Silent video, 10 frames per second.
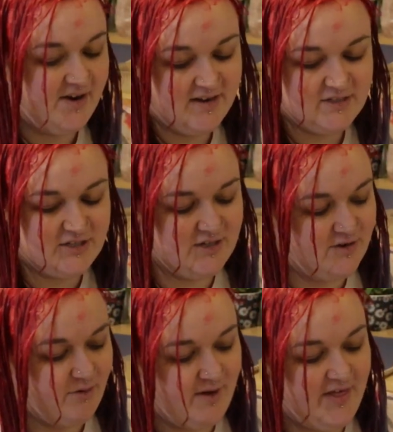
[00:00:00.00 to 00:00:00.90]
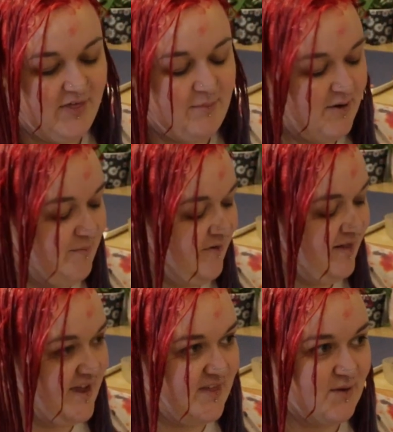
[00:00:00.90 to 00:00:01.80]
on to the purple.
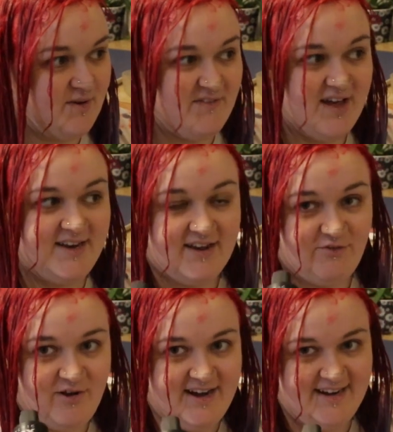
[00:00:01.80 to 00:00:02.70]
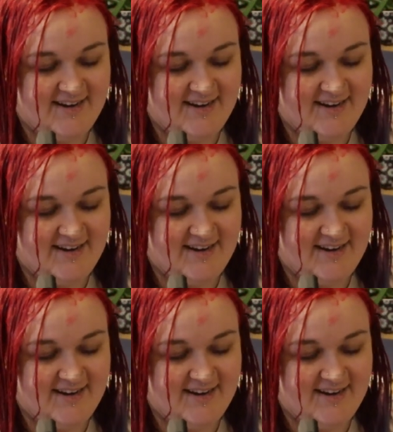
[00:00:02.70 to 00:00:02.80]
I think we've got enough red